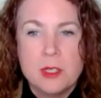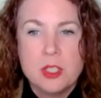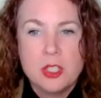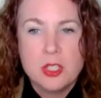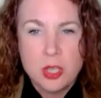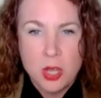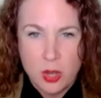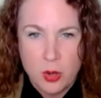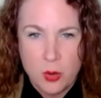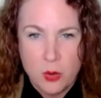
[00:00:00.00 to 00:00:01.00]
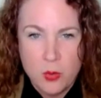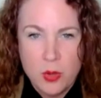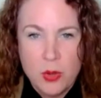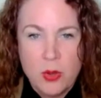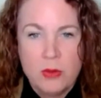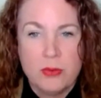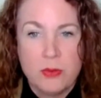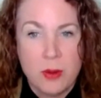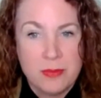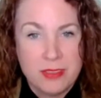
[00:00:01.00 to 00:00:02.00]
So
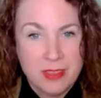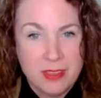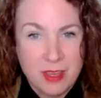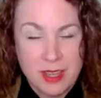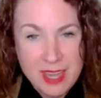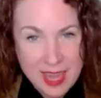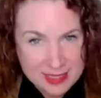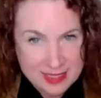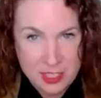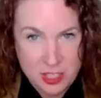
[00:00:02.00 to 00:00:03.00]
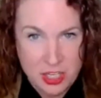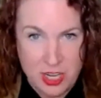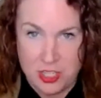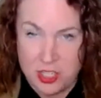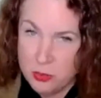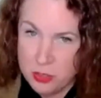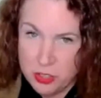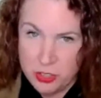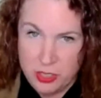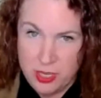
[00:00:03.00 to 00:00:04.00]
from the case initiation, which
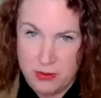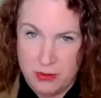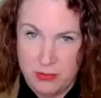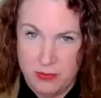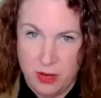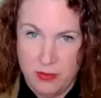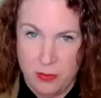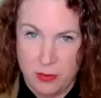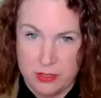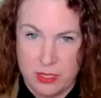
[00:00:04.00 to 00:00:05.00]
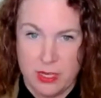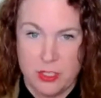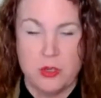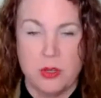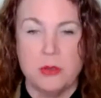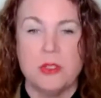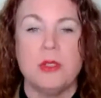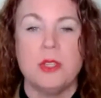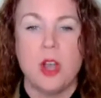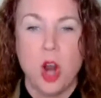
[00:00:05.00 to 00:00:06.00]
is the very first stage, you go
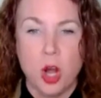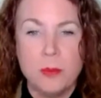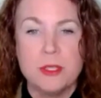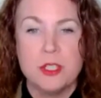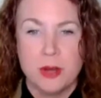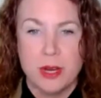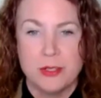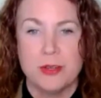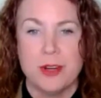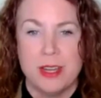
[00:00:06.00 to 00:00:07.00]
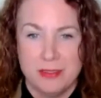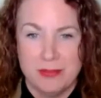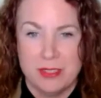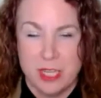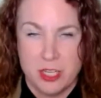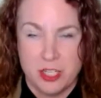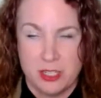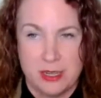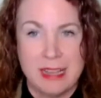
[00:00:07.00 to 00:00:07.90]
to the arbitrator invitation.